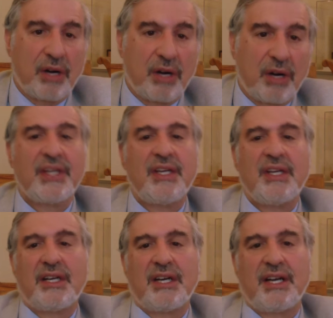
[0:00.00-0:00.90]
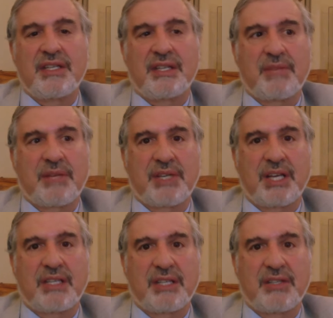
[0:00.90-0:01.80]
more. And
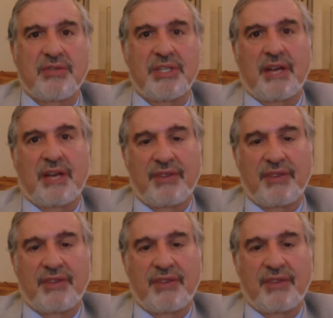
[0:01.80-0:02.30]
sometimes it gets into